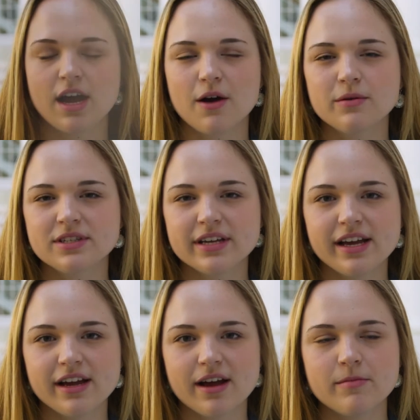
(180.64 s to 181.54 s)
I would
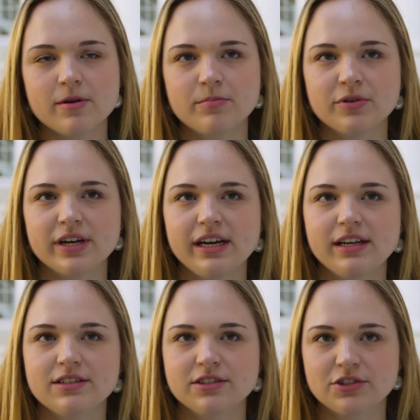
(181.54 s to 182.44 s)
say I'm a
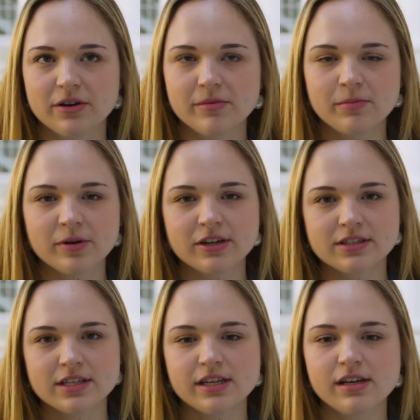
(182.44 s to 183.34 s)
pretty determined
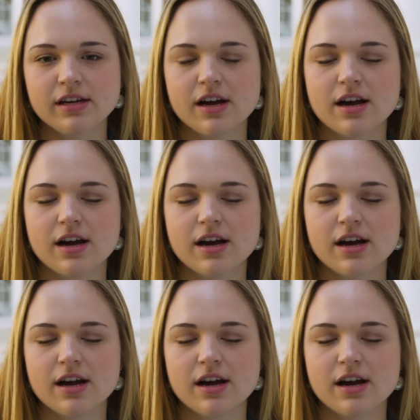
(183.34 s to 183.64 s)
person.